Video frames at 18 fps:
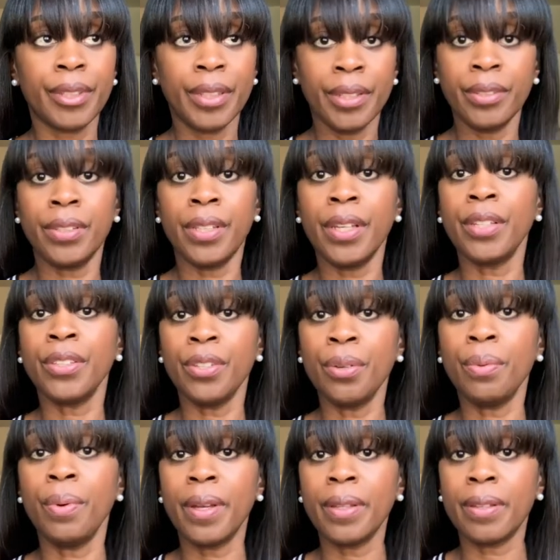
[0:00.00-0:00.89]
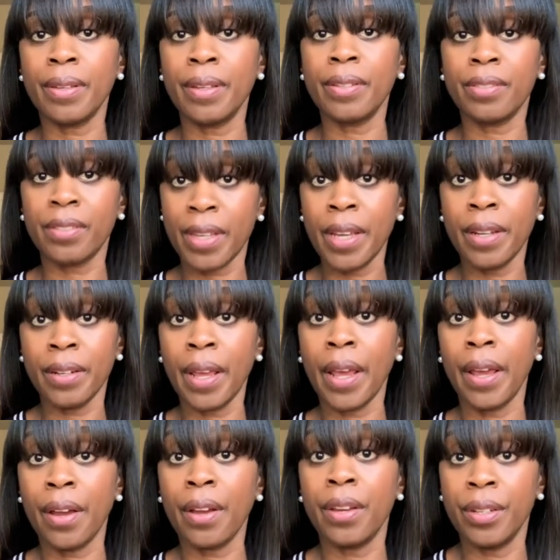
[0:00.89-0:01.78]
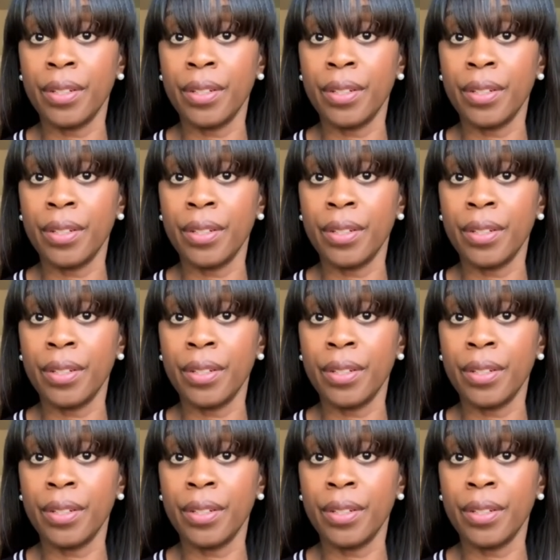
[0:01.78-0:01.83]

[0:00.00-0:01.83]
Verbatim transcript: continue with the skincare